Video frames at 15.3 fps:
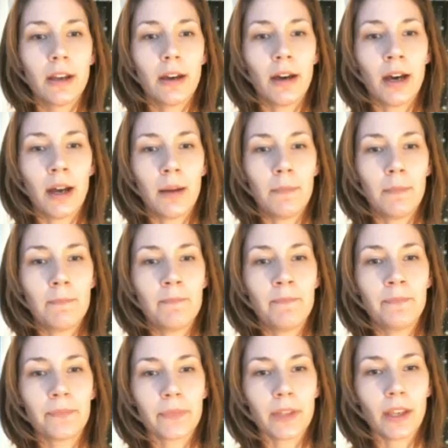
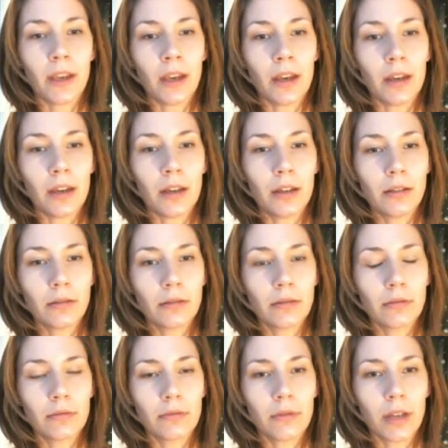a
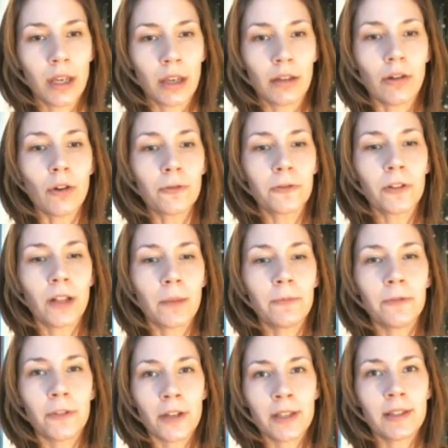golf club,
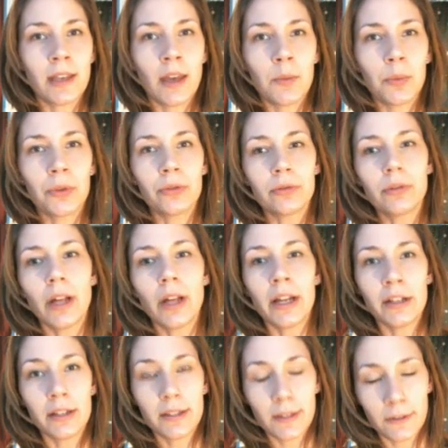for example, and
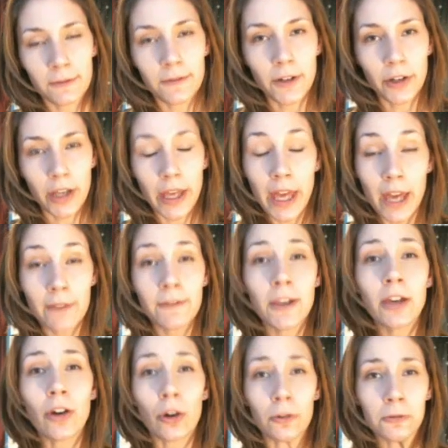it's a very heavy
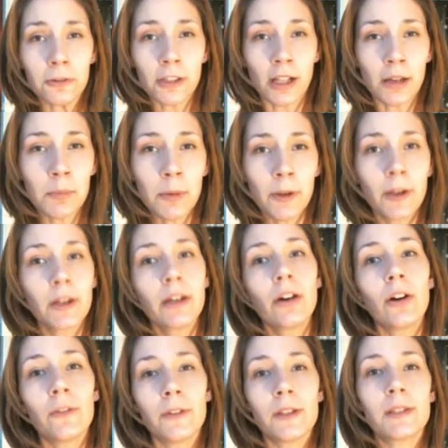golf club,
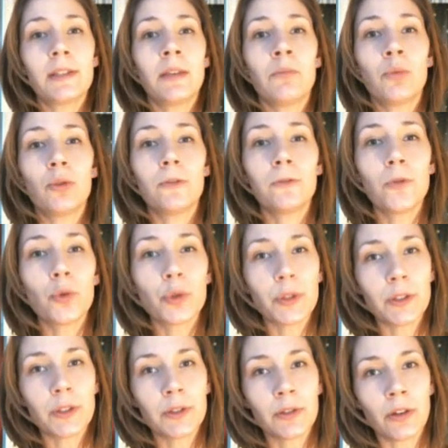obviously more force
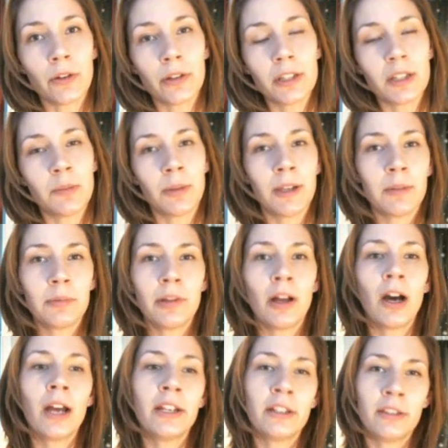is going to be
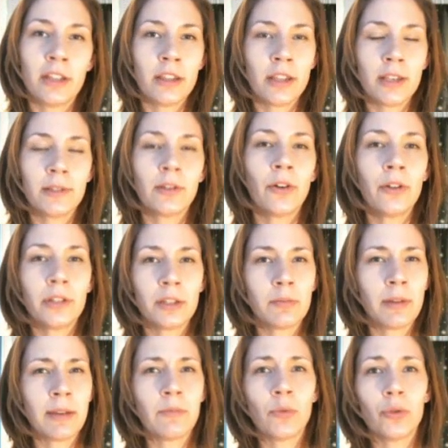applied, and then there's going to
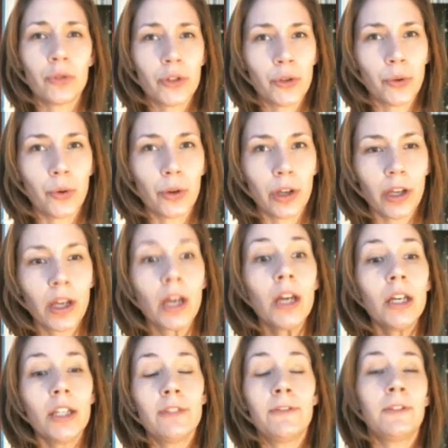be more torque.
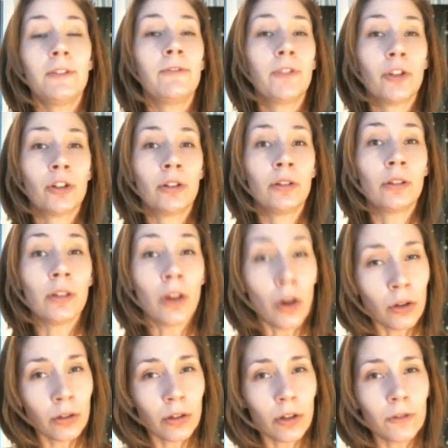If you've got a
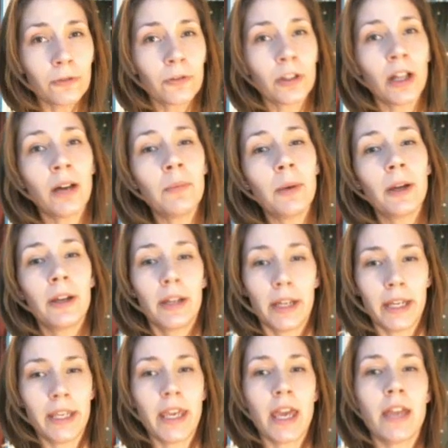long golf club,
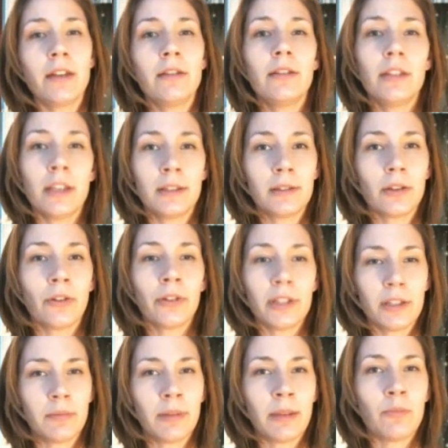again, there's going
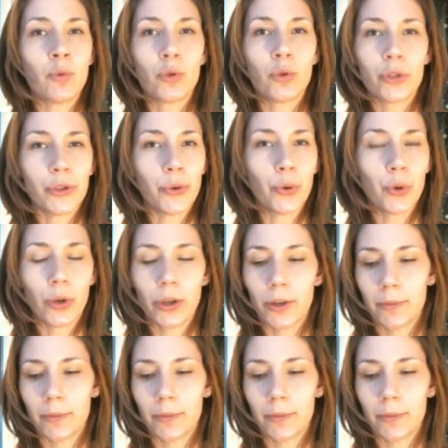to be more torque.